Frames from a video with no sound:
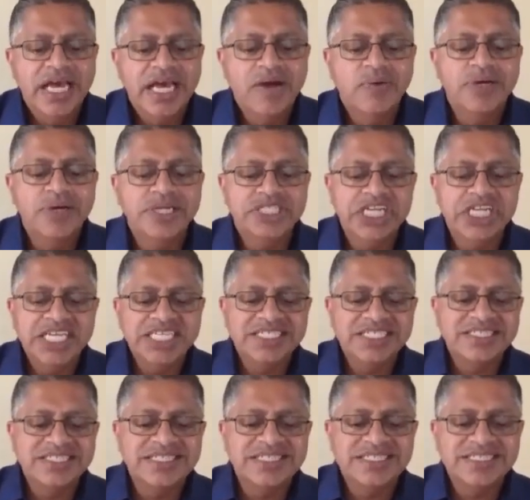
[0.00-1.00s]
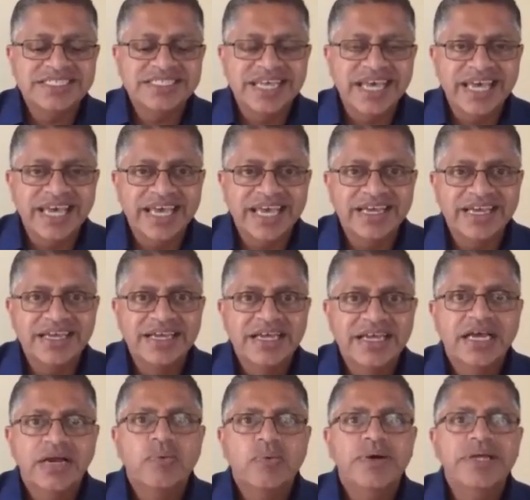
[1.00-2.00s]
And what Jesus is saying,
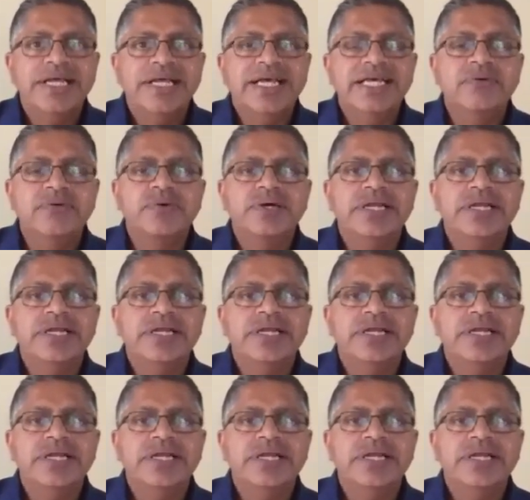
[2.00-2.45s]
when, it,